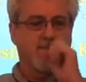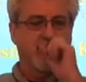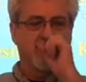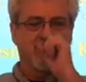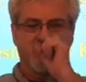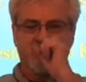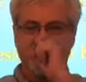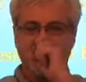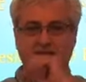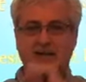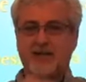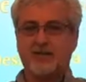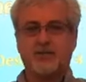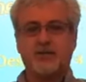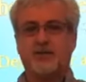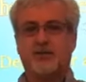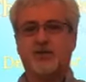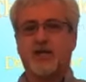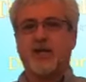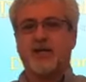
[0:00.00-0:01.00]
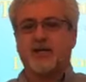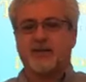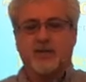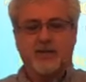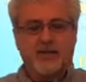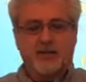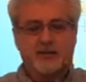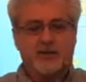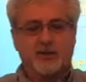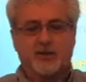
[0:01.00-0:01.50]
This text is saying,
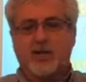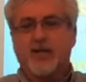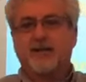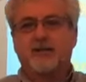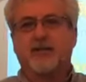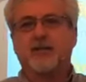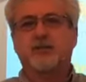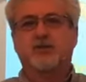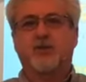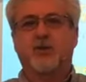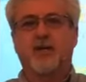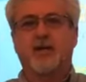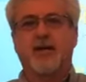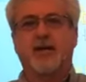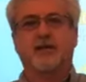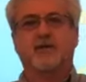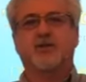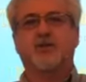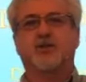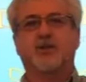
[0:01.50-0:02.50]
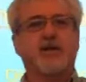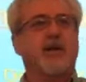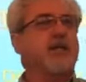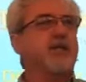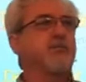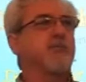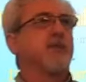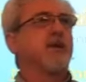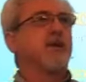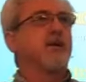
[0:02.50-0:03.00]
just like the Israelites, instead
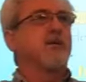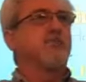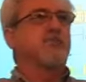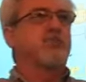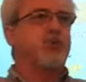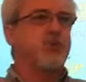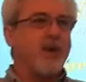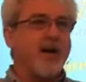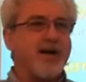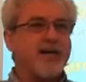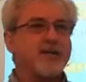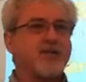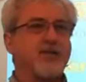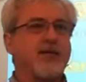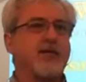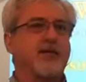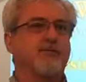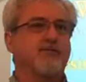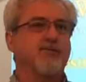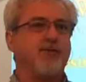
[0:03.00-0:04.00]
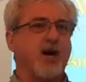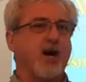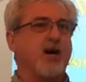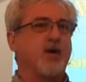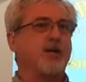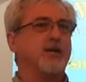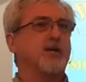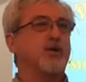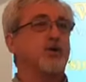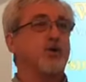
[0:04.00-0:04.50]
of praising and
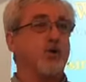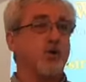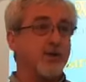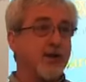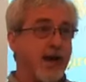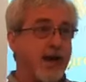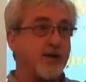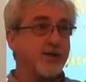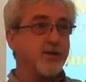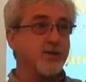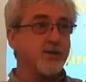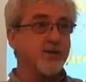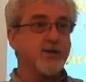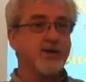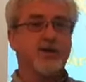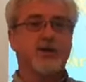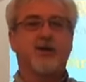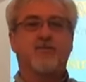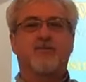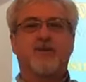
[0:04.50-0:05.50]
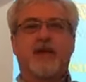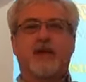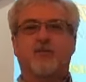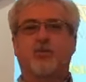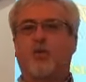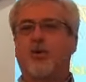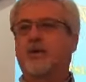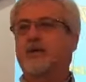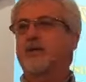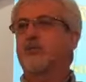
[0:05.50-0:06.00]
following the Creator, they
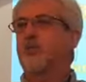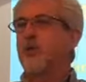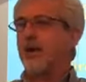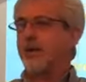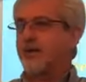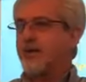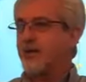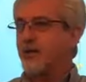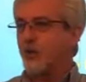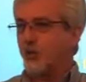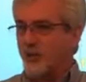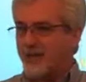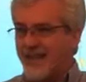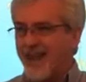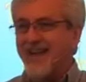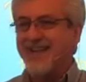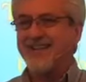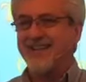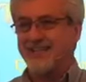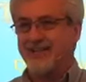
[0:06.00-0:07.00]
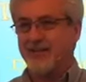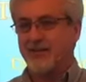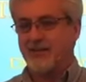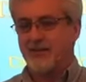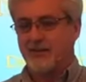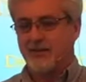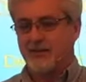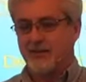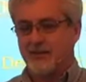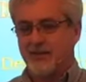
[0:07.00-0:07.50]
wanted what He created.
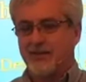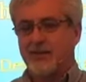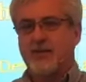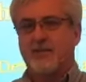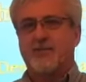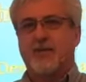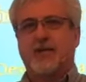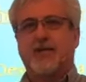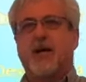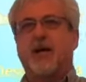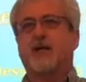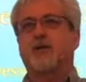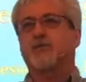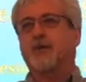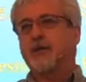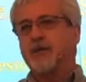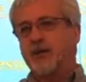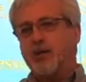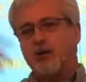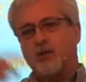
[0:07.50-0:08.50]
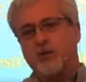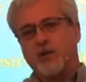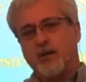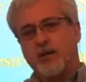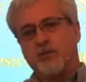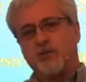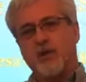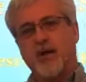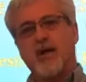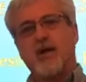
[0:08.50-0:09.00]
It ought to be the other way
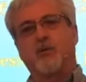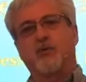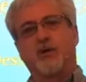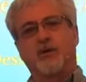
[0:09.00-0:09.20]
around.